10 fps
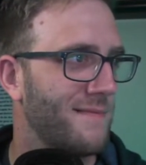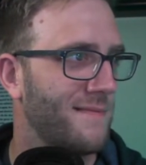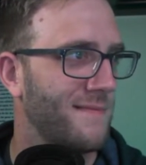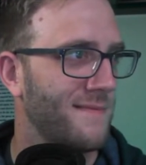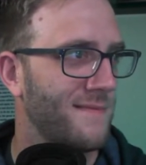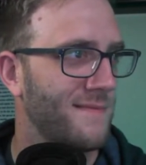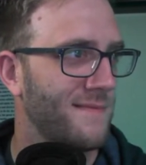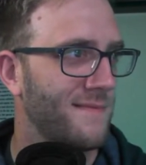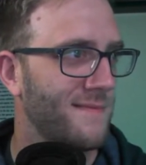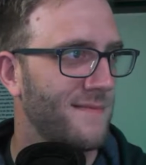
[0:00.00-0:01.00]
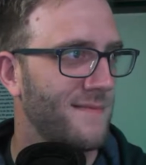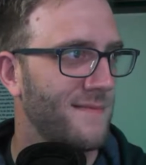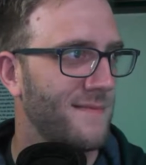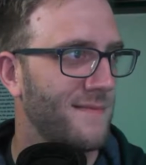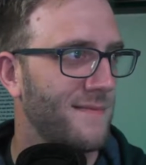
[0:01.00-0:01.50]

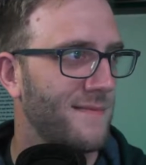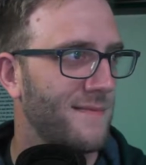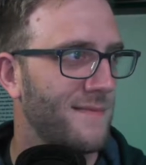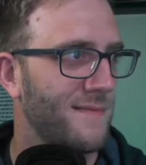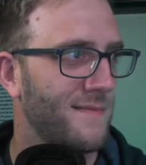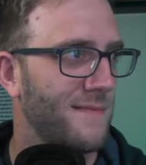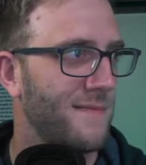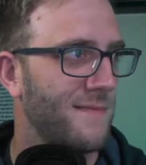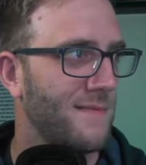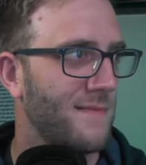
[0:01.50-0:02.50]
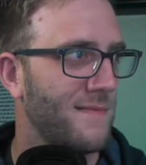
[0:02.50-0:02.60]
(no one is talking)